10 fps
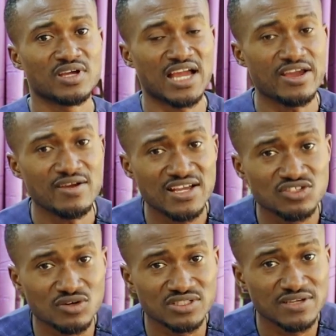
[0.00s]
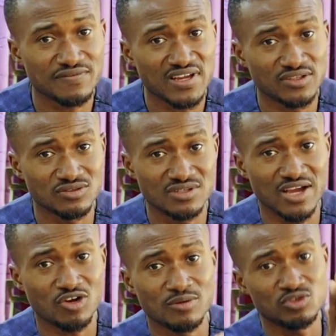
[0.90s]
Can you ask God, say, Father, today
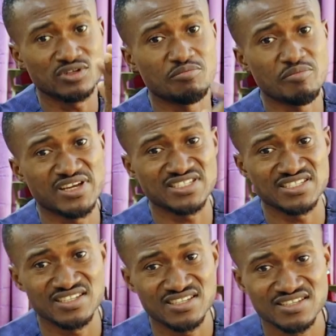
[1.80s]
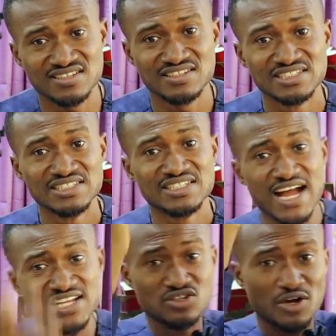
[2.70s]
I come to you in mercy.
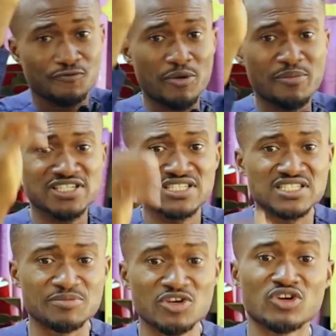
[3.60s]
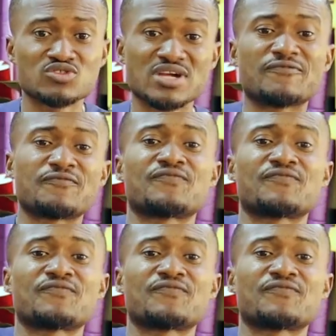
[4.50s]
Ask God for mercy, because we have